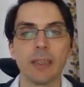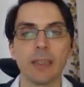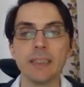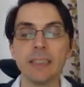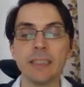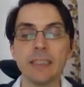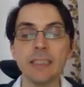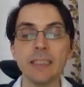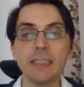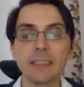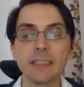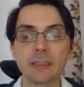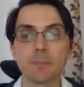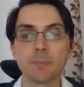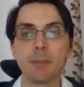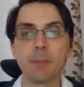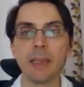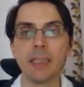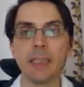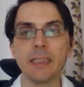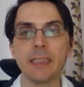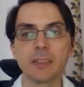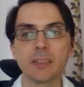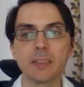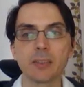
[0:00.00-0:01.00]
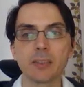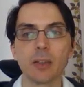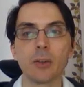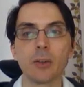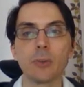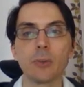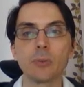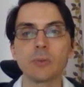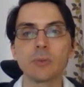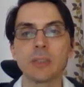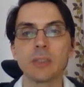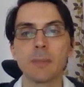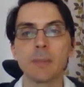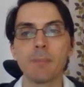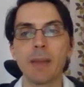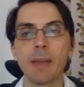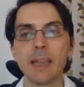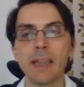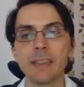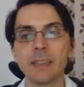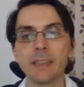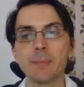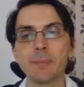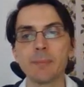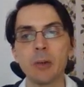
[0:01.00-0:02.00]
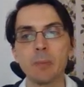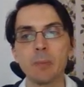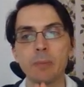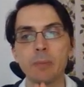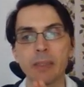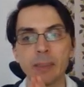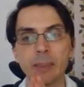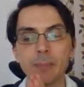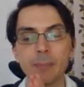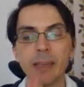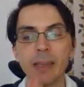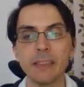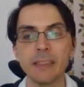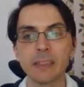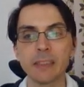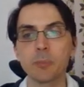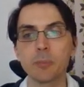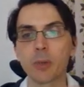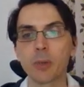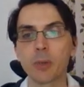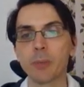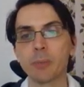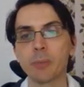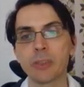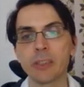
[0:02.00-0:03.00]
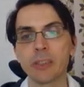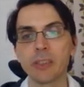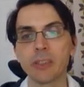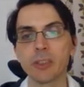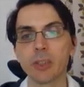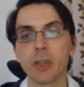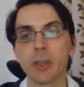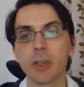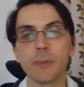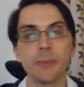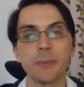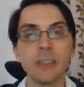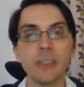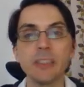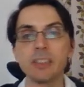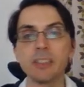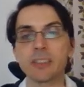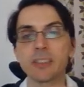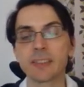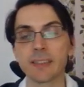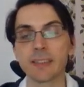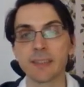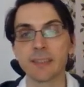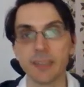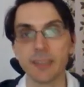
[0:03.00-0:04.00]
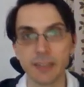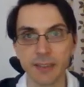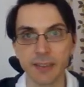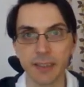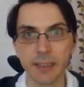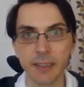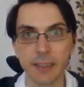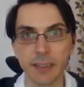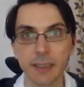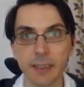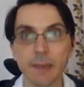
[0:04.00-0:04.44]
is based on the mathematical properties of each statistic